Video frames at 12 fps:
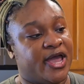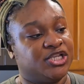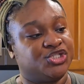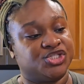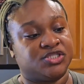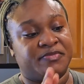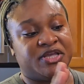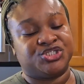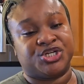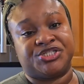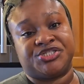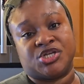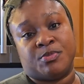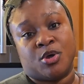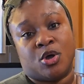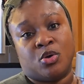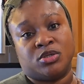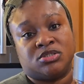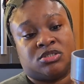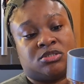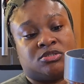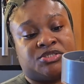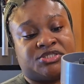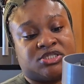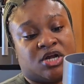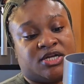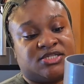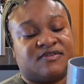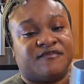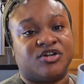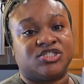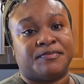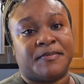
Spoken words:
I just measured some out to start this